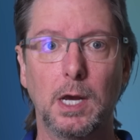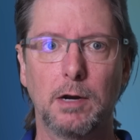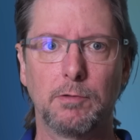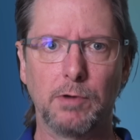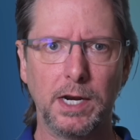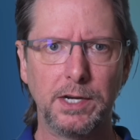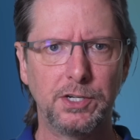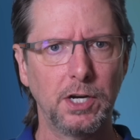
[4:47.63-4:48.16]

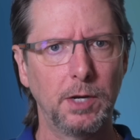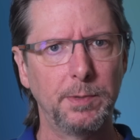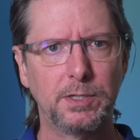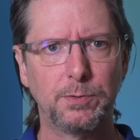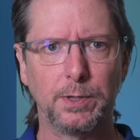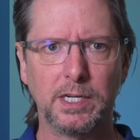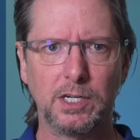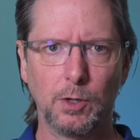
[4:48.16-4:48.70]
Ratio
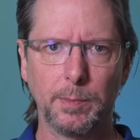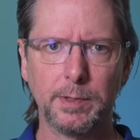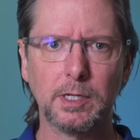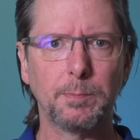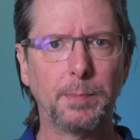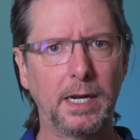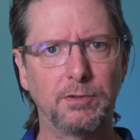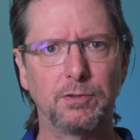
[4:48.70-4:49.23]
between nominal
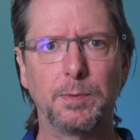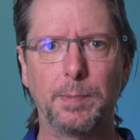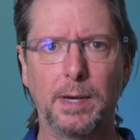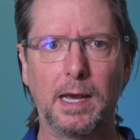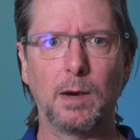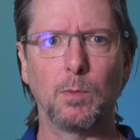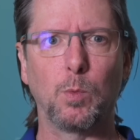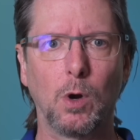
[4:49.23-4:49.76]
battery
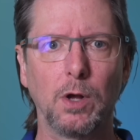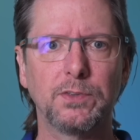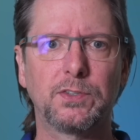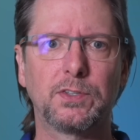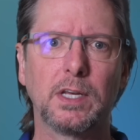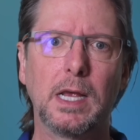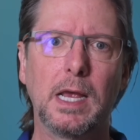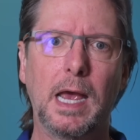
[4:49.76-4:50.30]
power
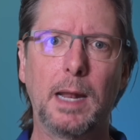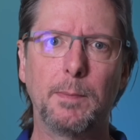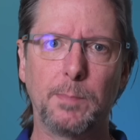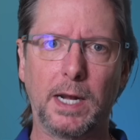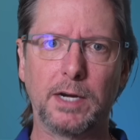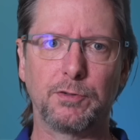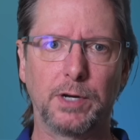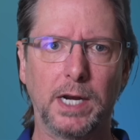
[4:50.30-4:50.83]
watts and
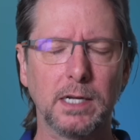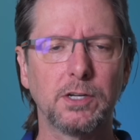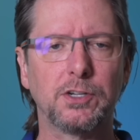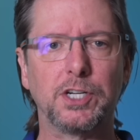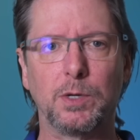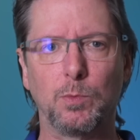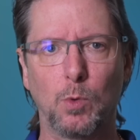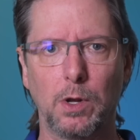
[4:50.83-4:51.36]
battery
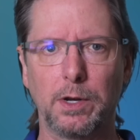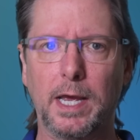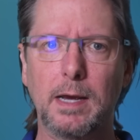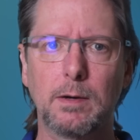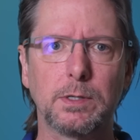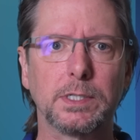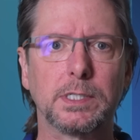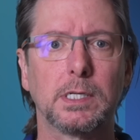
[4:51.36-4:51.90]
energy watt
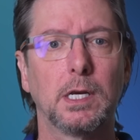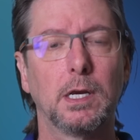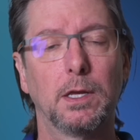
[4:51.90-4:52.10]
hours.